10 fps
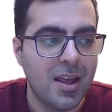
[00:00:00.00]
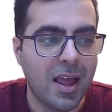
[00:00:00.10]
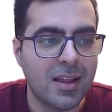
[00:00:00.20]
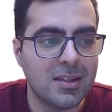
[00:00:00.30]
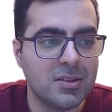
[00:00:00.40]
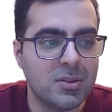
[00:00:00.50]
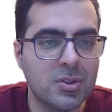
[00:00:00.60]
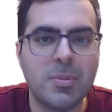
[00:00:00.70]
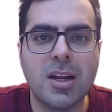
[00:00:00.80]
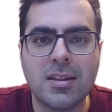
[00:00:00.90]
and you
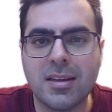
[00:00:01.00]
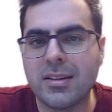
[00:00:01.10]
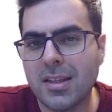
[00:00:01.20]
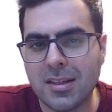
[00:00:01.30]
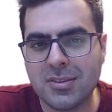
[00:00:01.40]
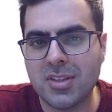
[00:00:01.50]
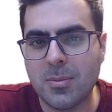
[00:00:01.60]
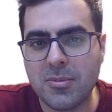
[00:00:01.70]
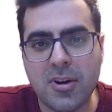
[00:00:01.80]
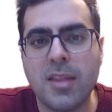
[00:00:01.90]
might get like
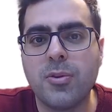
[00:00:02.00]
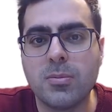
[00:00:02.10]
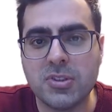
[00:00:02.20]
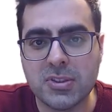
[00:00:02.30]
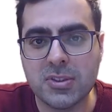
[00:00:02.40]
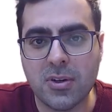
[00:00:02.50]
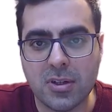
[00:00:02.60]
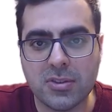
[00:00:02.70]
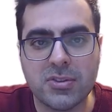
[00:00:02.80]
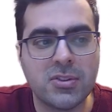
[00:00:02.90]
some random
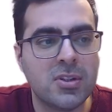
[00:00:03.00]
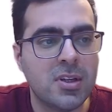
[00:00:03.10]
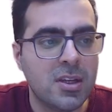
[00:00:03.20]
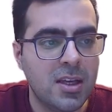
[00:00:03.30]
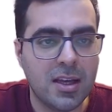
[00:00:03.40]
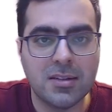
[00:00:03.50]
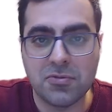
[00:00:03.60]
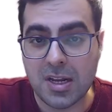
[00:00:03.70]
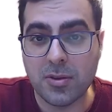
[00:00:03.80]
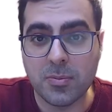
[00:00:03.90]
restarts and
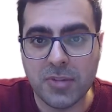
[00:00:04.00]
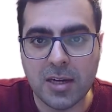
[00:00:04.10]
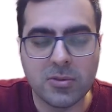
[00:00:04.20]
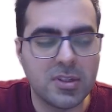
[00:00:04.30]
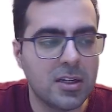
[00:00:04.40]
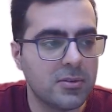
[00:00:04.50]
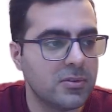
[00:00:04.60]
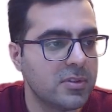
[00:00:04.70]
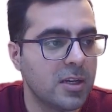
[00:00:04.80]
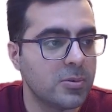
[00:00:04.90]
random
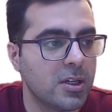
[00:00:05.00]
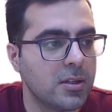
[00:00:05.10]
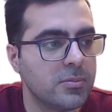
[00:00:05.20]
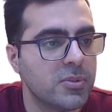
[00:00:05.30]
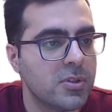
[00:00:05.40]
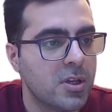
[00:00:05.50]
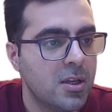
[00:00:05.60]
downtimes.